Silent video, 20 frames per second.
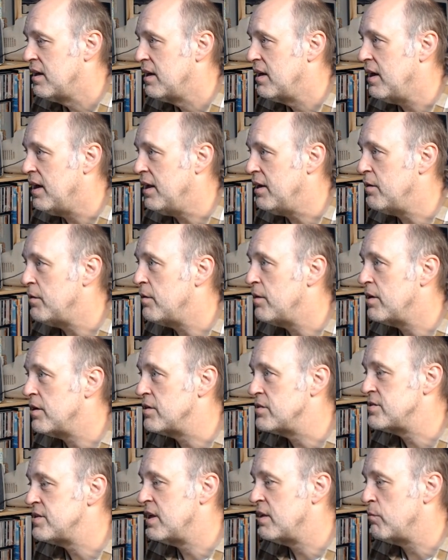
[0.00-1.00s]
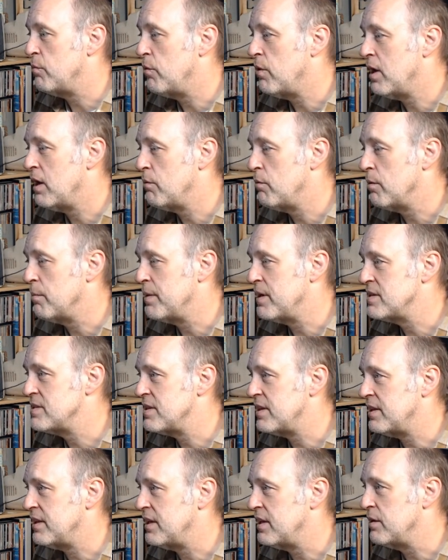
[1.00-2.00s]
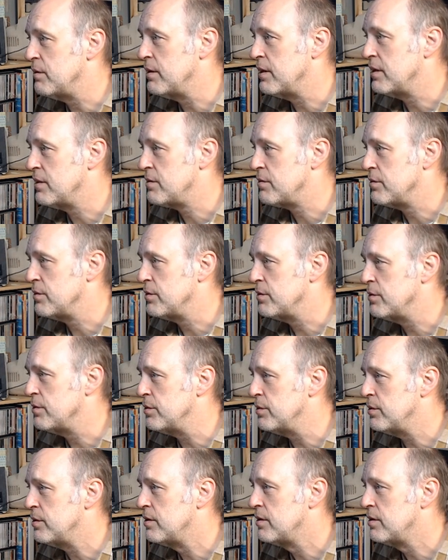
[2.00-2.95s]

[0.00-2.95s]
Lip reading: I don't understand why we're basically going through